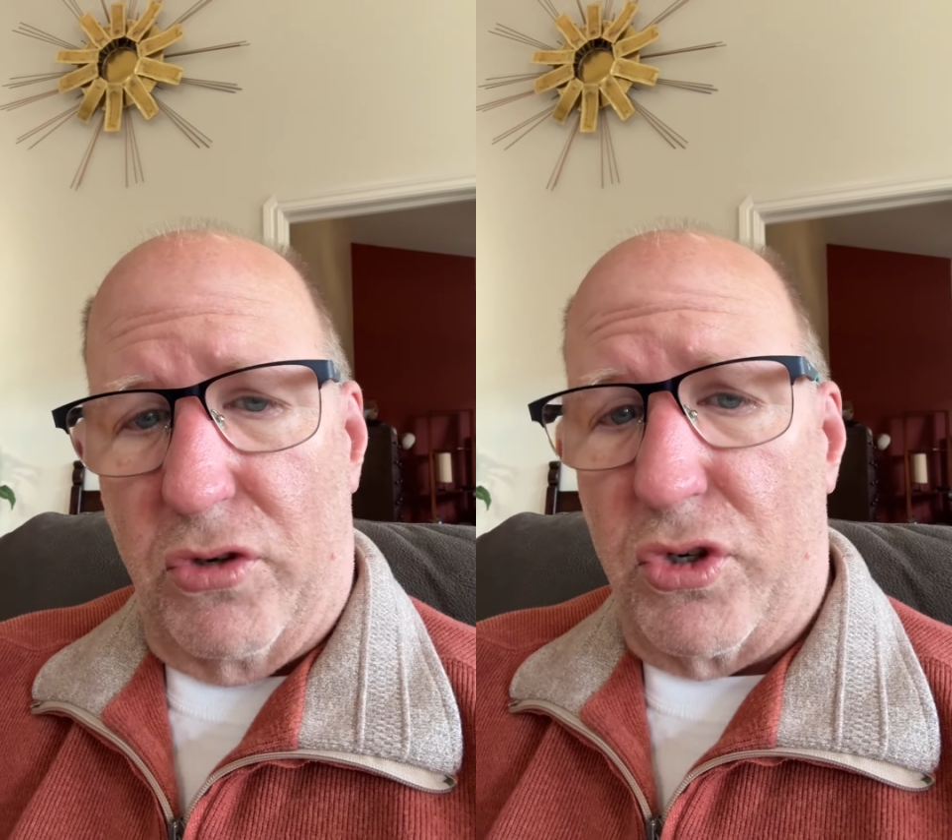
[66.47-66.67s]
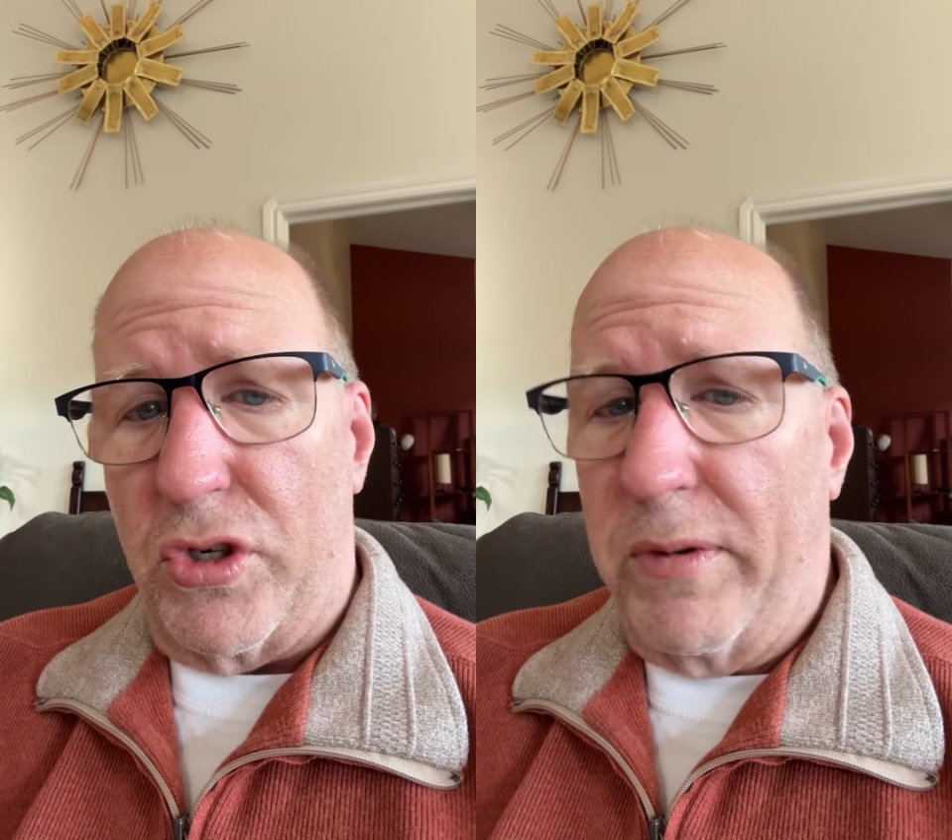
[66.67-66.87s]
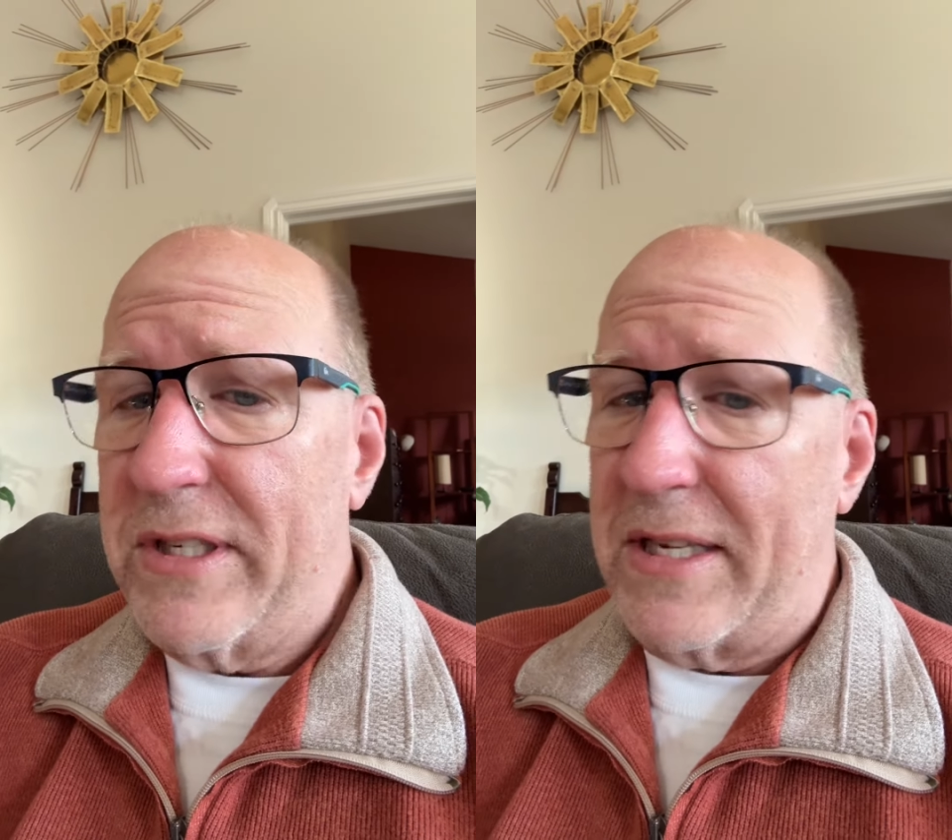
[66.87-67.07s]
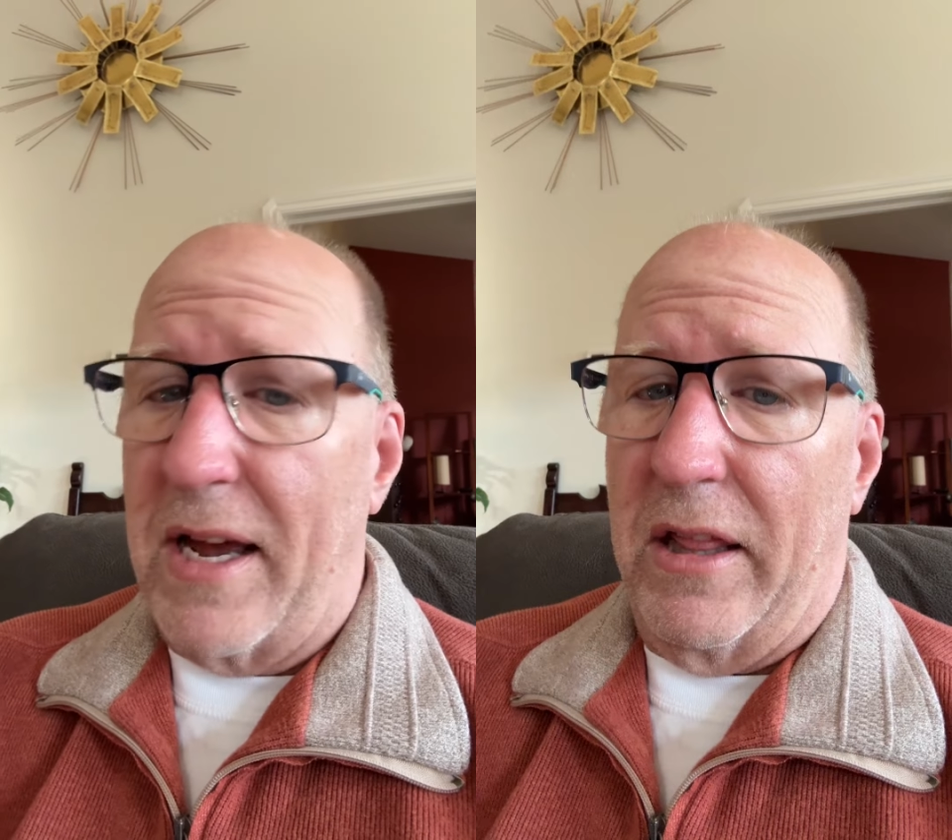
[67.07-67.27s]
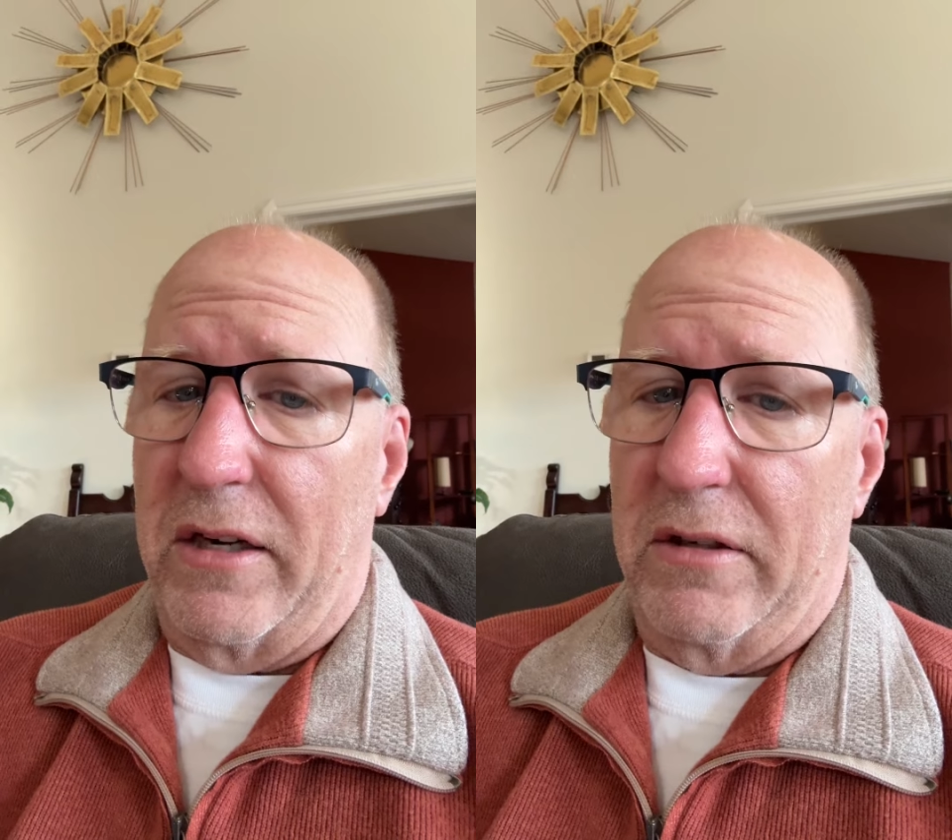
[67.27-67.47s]
show a
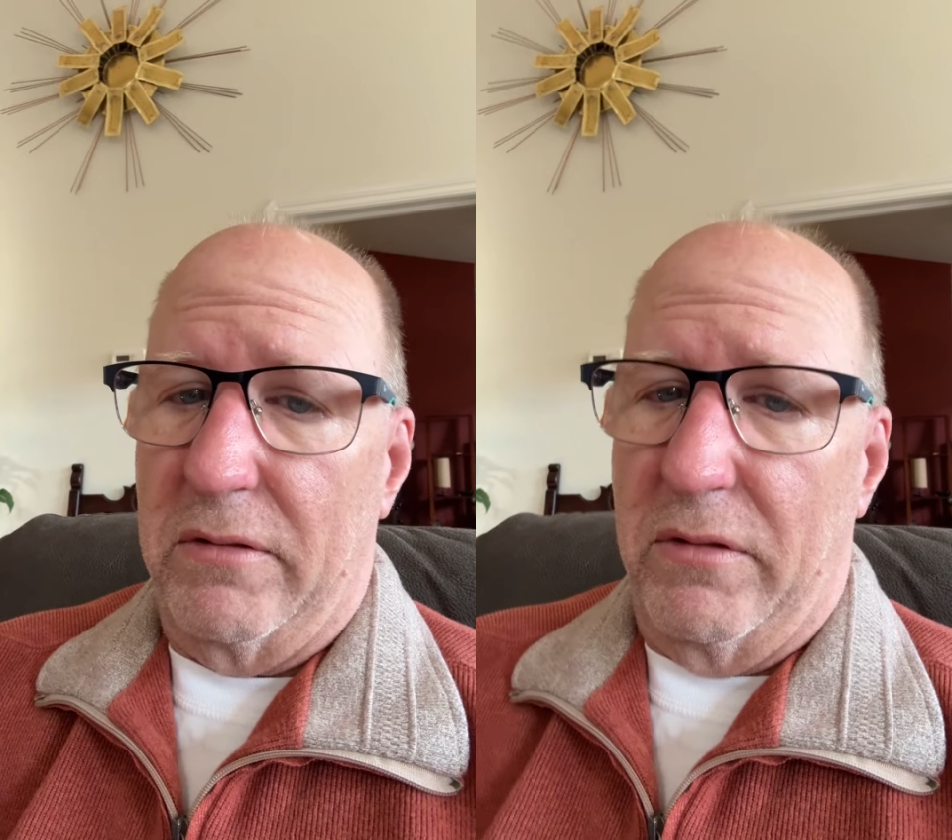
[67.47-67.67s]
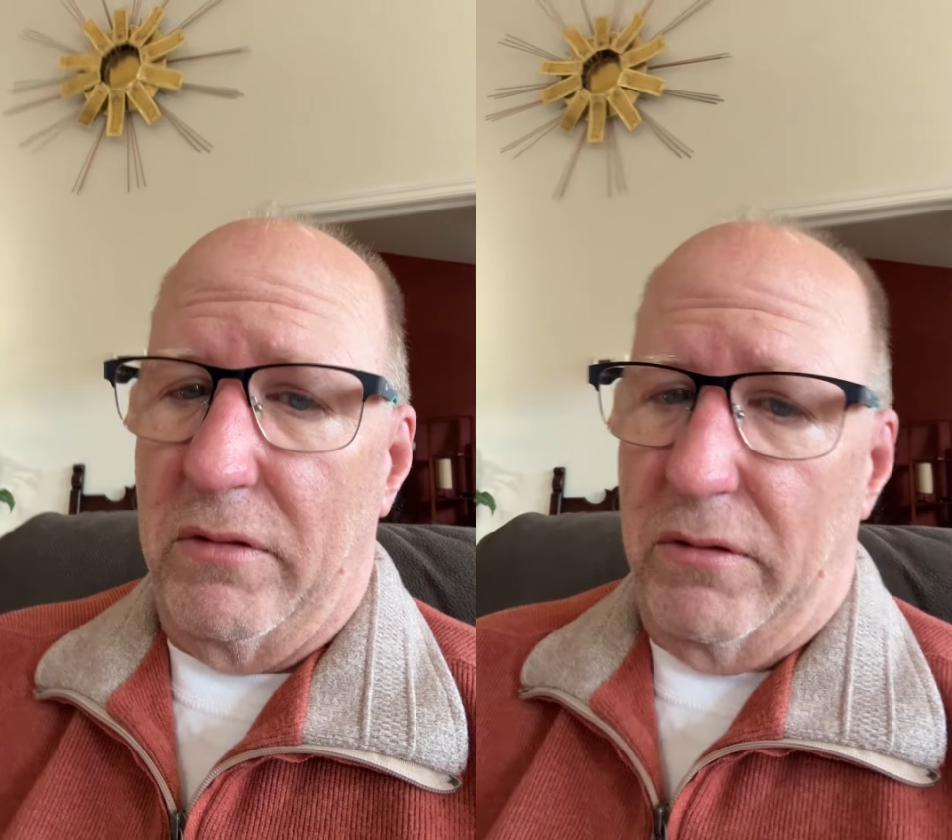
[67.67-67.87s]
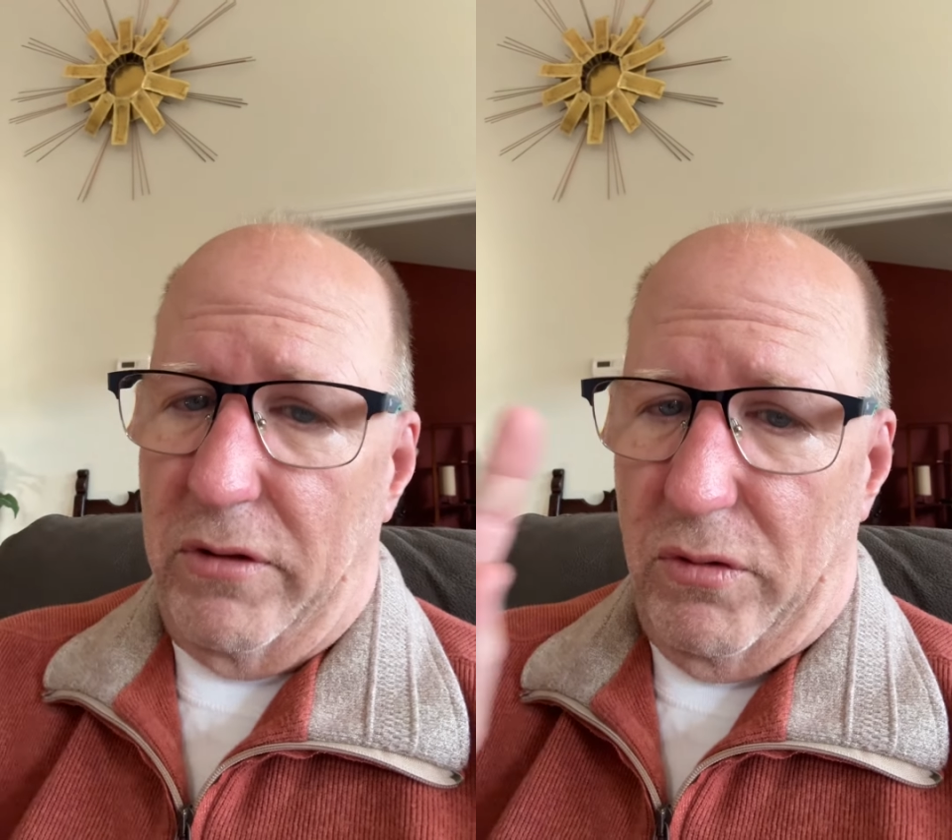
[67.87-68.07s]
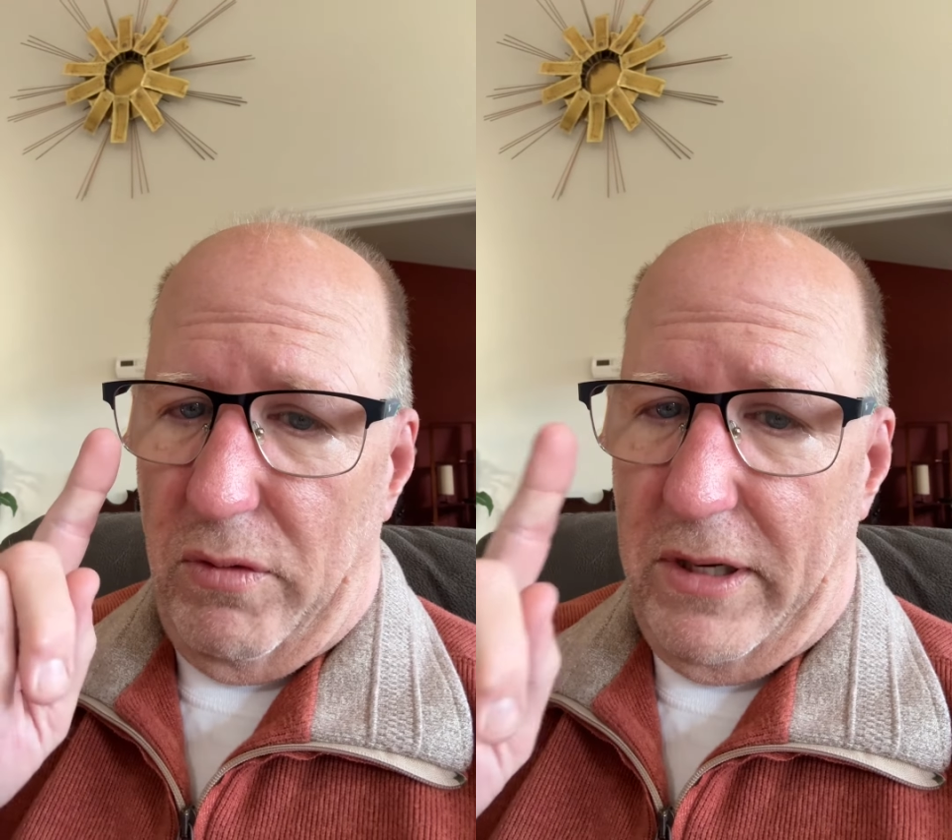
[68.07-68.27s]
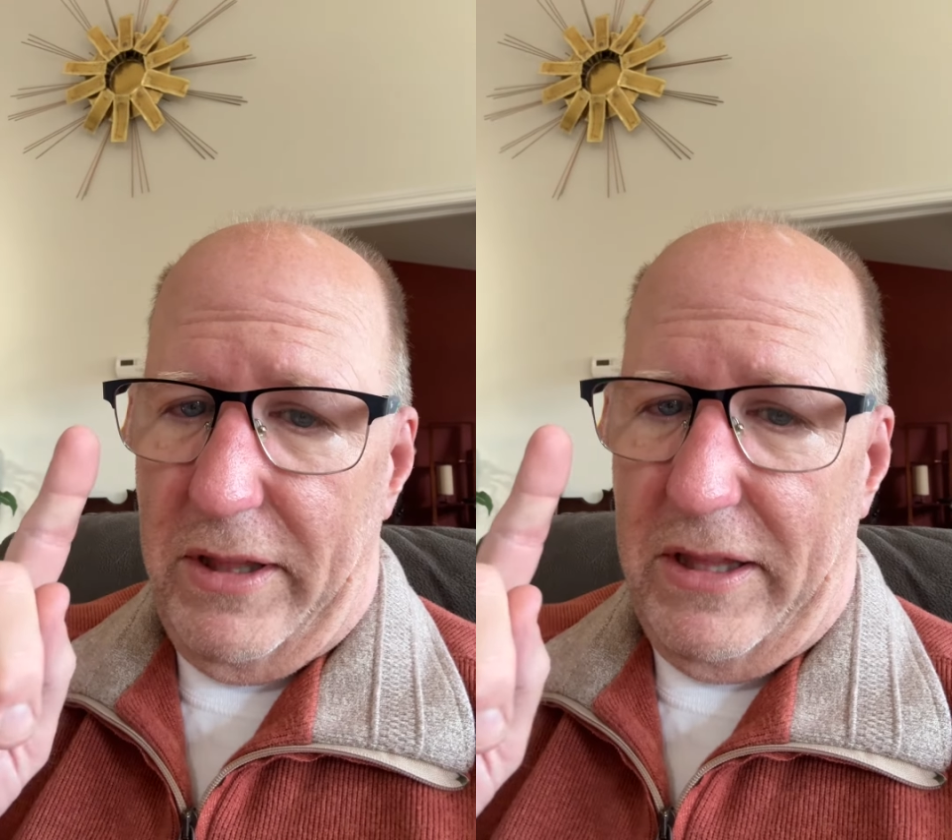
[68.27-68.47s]
seller the
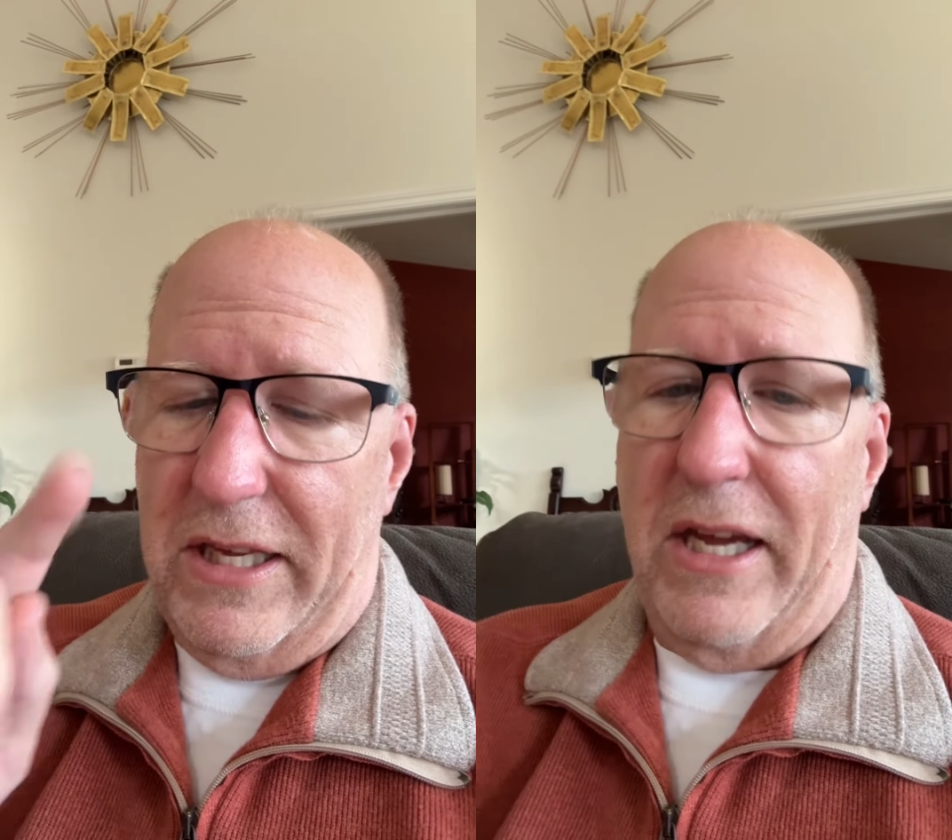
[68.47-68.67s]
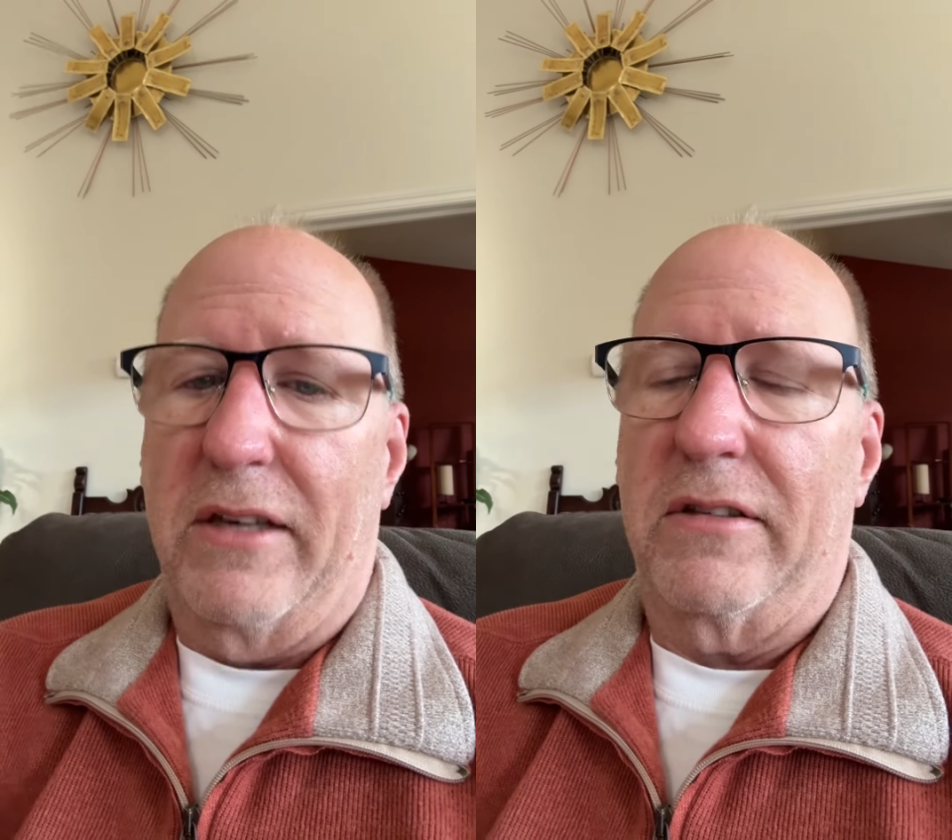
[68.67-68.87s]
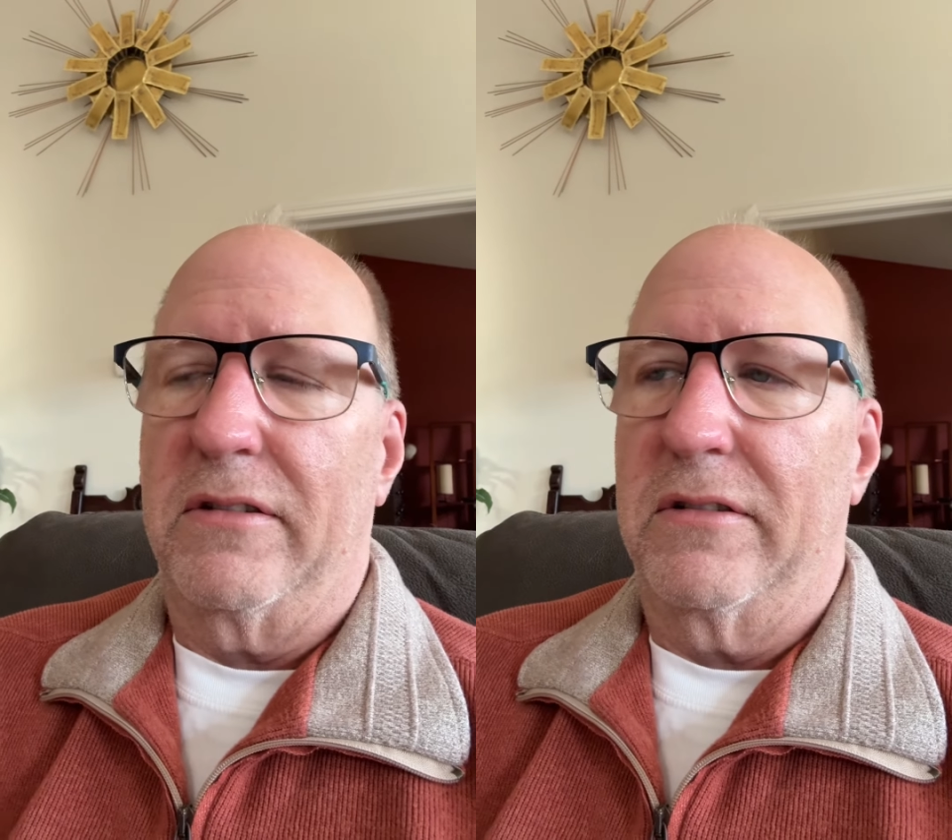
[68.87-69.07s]
one thing